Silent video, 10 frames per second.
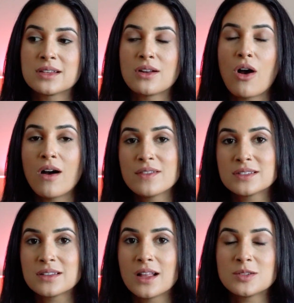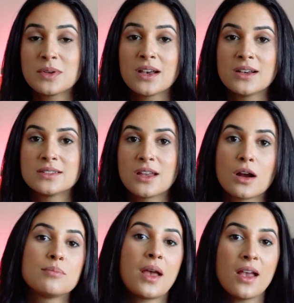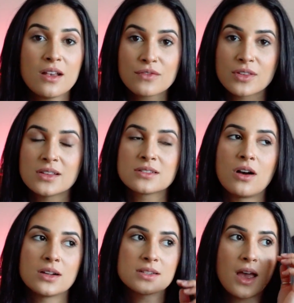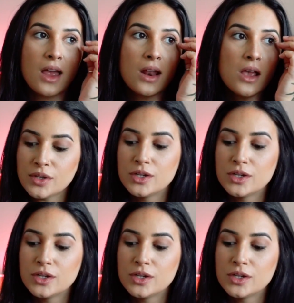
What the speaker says: And obviously that's because they're paying for this content.